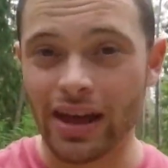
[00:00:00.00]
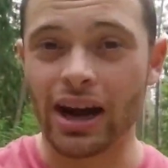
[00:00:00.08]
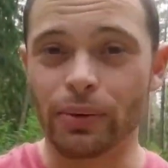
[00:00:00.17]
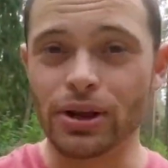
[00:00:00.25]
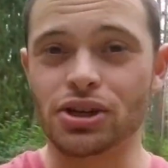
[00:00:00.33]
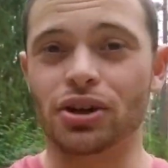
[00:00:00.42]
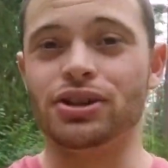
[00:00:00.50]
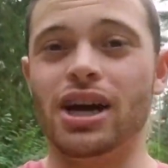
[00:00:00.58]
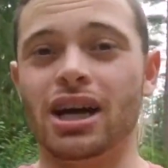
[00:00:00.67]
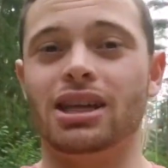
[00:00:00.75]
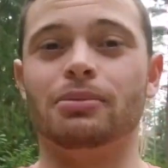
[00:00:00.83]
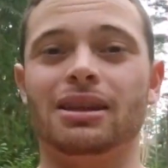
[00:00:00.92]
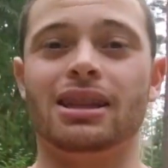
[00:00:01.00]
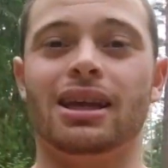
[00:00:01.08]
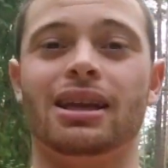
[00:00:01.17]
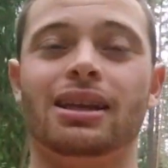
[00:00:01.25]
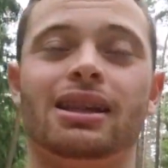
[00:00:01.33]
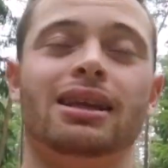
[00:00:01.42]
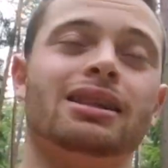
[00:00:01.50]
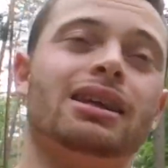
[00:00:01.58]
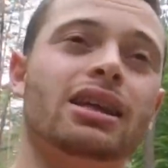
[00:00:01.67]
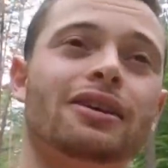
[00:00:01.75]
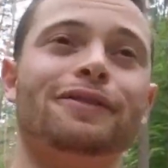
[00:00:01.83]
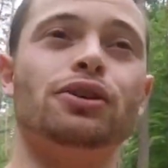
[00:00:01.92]
on that original document that
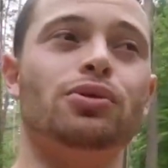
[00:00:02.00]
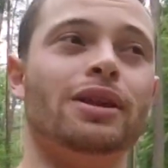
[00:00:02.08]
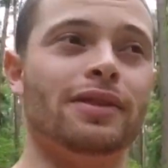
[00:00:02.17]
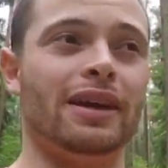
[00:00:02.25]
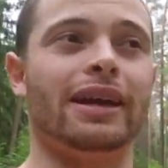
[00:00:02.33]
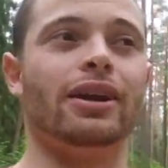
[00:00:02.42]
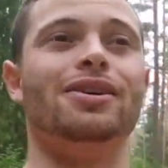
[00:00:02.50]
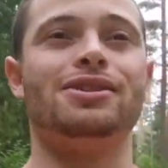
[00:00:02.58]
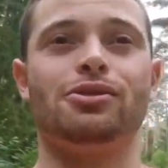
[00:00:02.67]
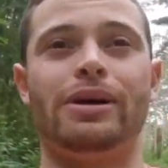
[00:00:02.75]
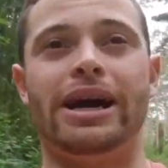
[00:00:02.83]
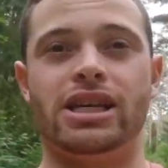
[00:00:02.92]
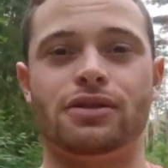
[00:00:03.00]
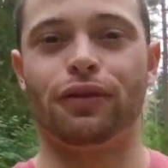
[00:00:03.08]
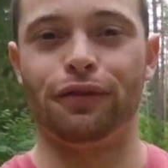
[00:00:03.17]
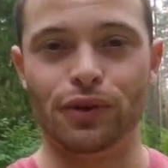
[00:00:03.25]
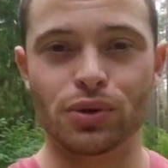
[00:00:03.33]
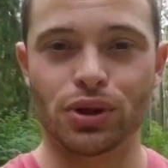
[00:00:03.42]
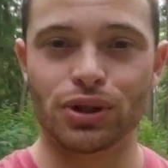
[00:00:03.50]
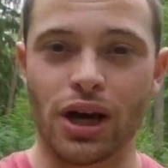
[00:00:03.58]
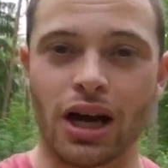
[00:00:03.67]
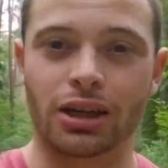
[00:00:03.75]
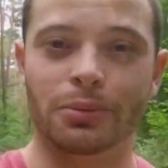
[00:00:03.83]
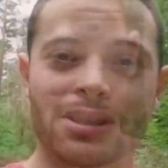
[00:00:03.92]
they give you that they can also ask for future
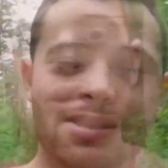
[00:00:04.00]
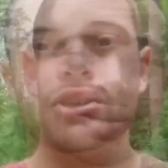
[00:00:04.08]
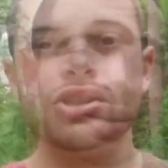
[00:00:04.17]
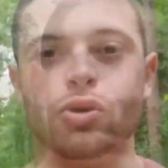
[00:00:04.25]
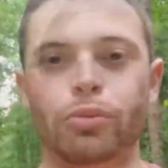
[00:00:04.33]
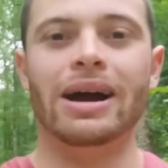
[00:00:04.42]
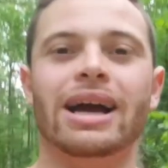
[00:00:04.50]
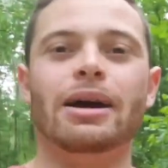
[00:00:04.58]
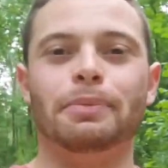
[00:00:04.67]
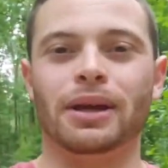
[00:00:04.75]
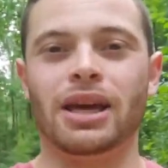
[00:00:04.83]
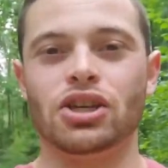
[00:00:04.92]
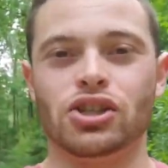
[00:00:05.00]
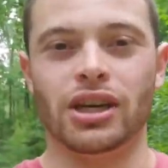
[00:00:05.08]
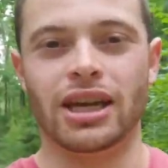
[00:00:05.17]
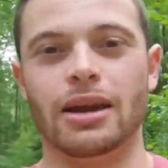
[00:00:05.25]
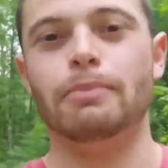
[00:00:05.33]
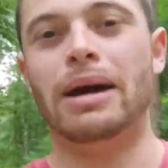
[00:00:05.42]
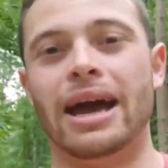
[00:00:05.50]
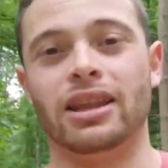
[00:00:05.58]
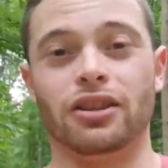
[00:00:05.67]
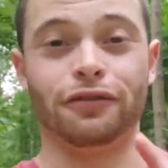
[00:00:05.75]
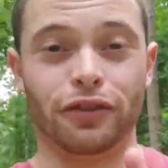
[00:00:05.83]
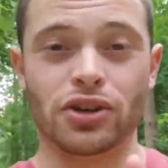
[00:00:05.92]
documents. So when my application came
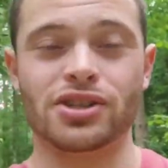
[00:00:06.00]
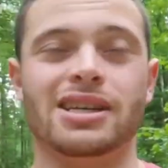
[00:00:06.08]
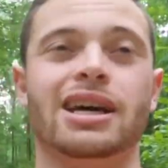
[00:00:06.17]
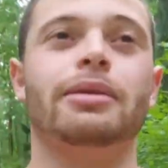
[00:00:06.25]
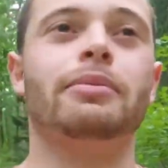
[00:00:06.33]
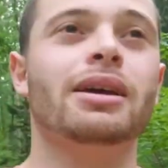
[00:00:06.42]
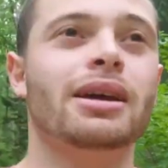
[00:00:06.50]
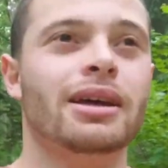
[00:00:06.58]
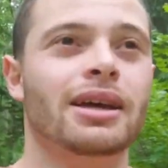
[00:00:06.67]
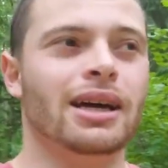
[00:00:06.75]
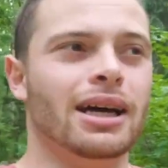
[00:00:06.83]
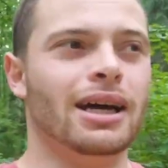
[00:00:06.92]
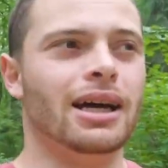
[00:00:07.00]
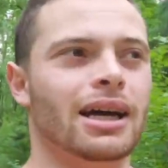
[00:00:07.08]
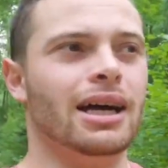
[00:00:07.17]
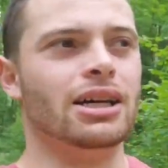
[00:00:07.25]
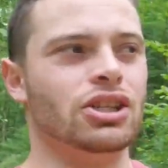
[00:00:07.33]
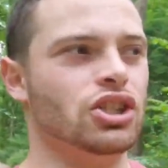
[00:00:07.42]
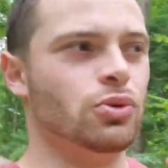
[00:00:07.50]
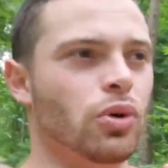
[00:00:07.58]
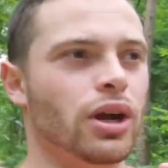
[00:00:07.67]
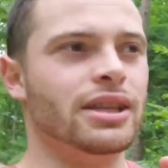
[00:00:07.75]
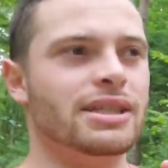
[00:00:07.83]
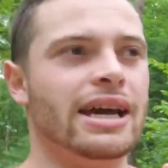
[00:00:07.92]
back the first time, she
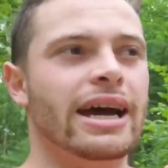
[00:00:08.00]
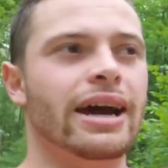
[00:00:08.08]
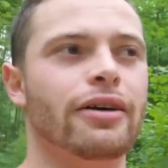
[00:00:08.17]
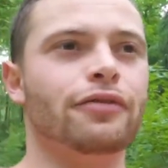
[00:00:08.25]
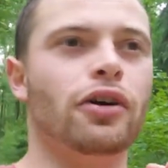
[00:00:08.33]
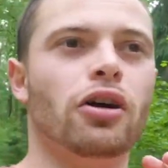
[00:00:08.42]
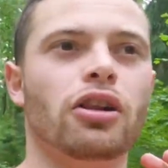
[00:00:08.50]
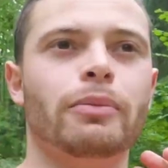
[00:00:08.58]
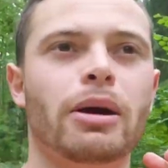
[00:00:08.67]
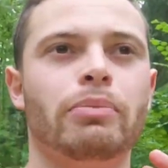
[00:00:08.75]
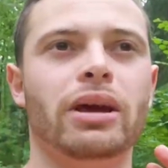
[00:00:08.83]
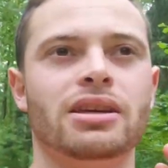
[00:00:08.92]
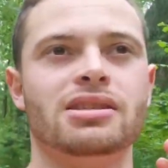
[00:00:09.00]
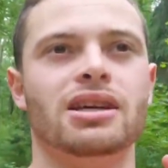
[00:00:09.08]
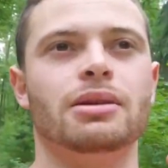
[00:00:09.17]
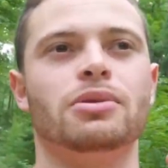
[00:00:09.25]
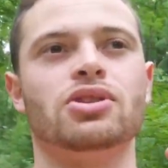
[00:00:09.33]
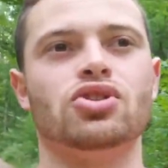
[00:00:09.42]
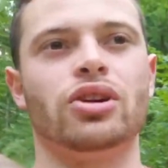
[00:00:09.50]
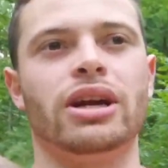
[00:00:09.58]
wanted to have all of my bank statements